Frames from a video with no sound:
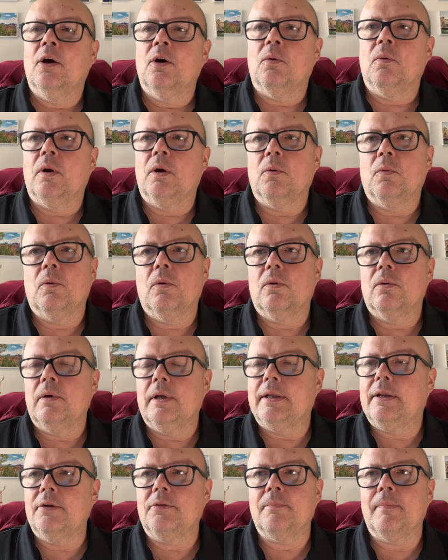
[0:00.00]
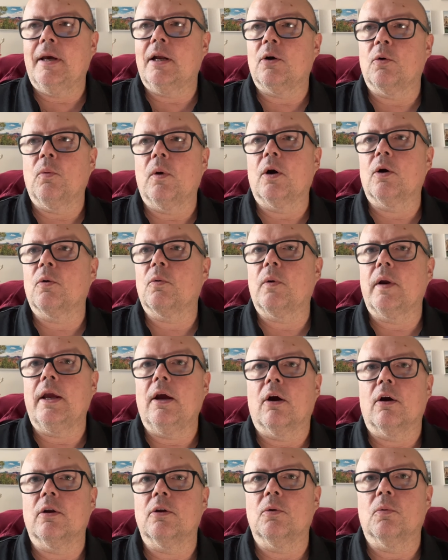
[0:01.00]
When it doesn't matter where we
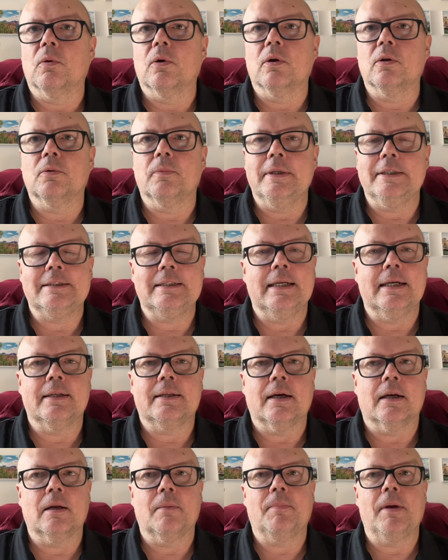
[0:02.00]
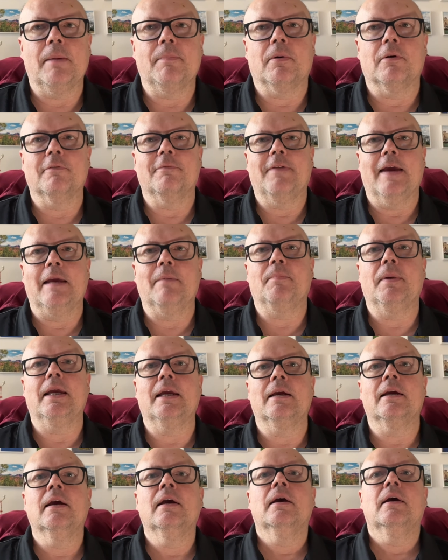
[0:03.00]
are in the world, we see a ton of people
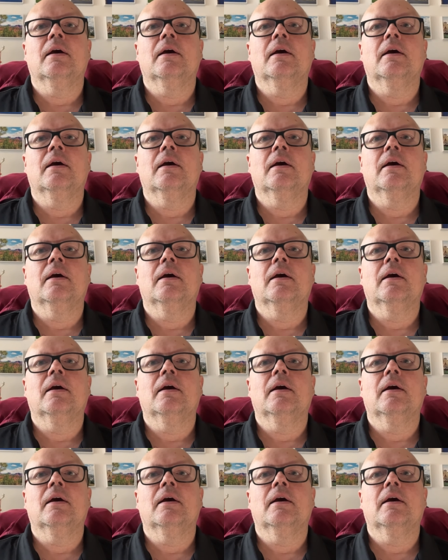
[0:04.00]
vaping.